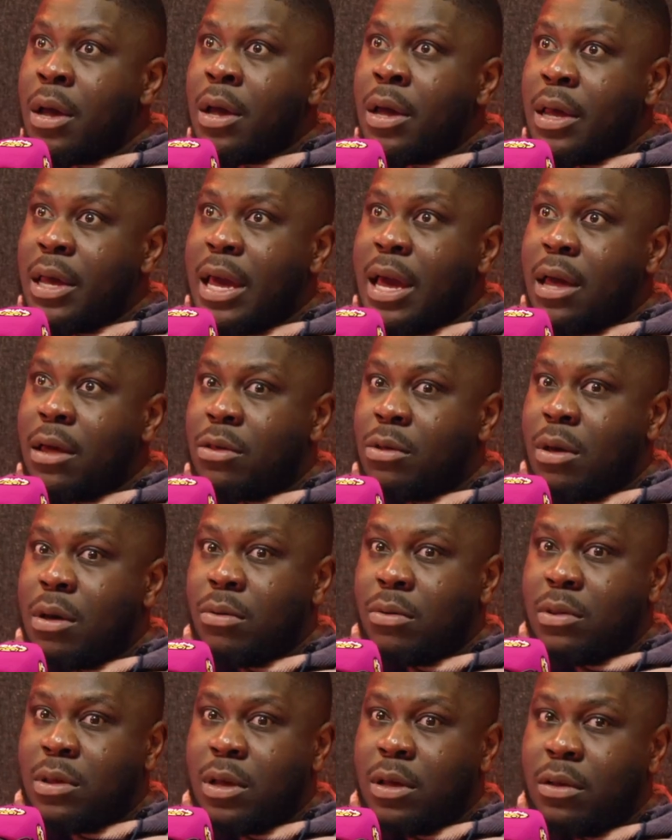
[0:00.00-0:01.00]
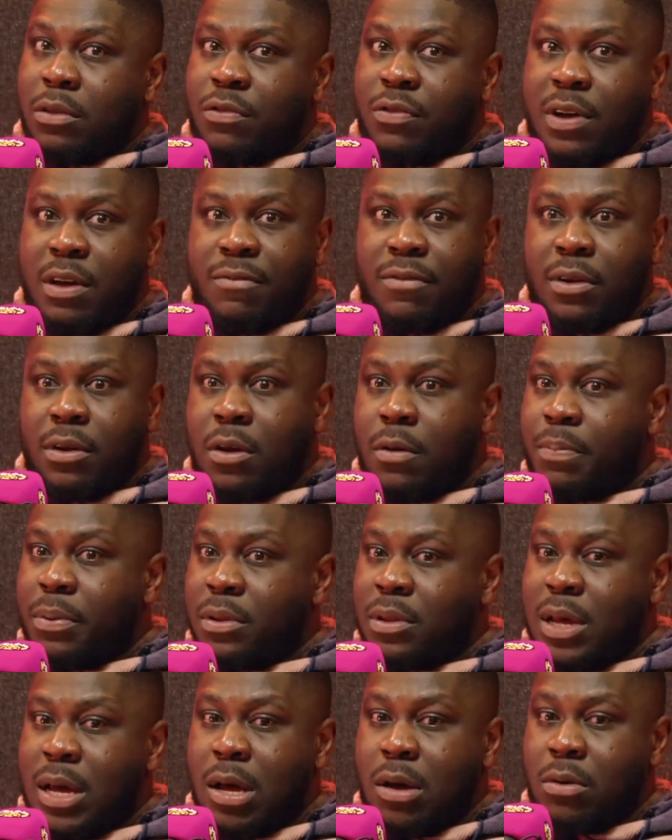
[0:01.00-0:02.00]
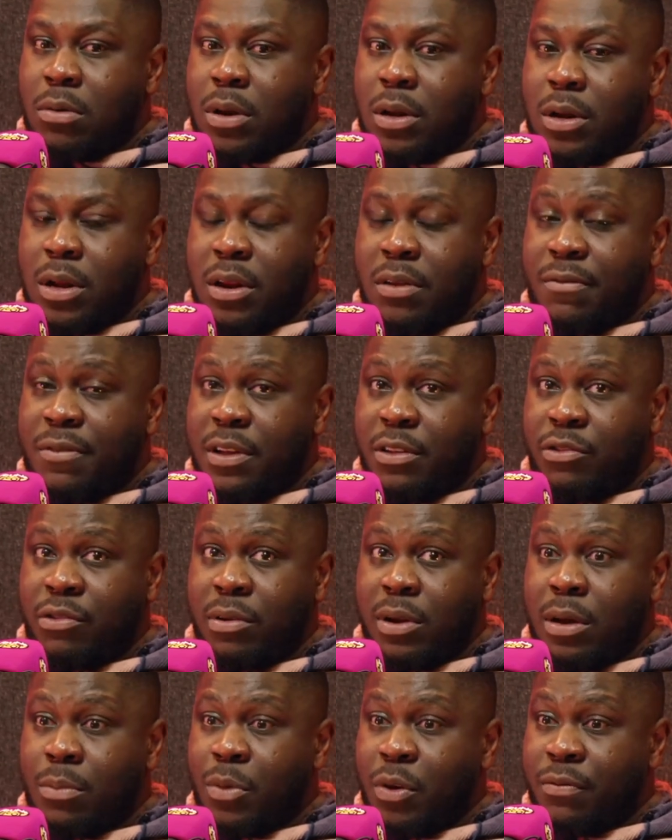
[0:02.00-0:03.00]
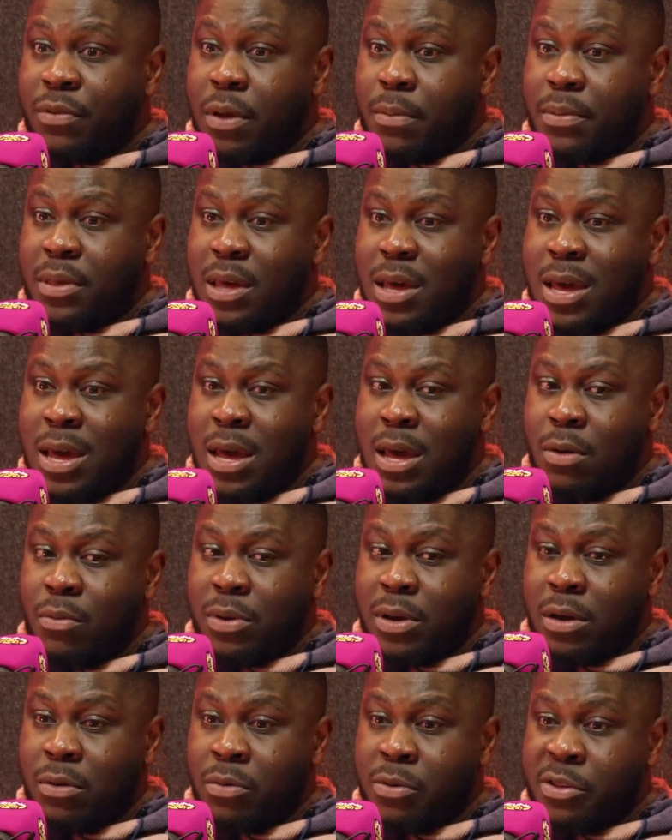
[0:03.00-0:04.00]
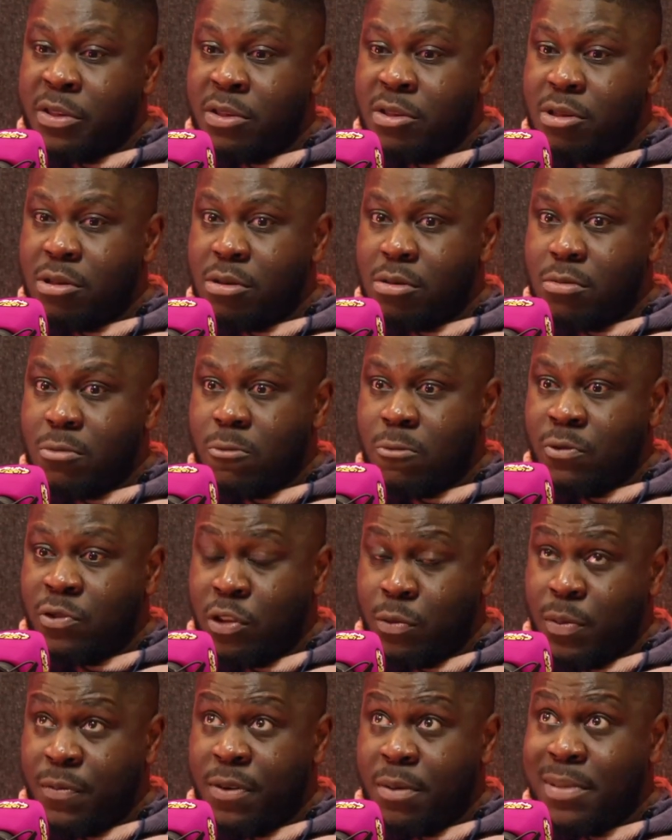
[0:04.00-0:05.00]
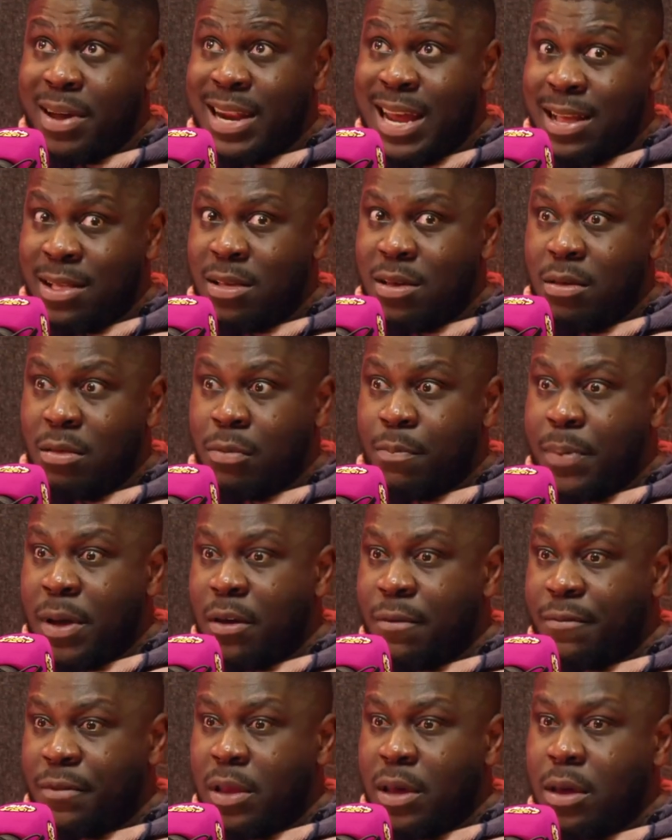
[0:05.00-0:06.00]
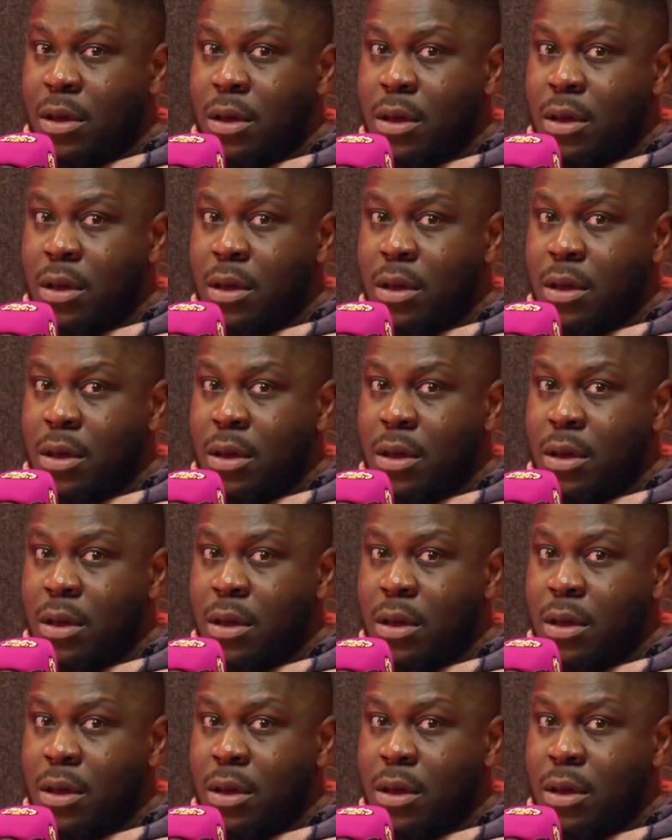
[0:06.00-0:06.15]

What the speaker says: Yeah, so I was like traveling up and down, and then eventually I moved up to Air when I was just before my 19th birthday.